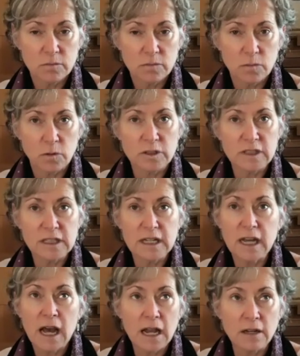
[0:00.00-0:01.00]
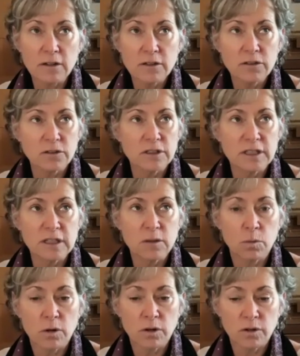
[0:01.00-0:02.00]
or see colors or see the
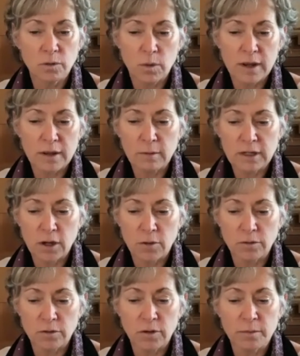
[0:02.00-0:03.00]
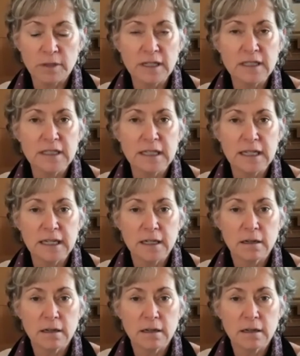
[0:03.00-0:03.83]
world the way we don't normally see it.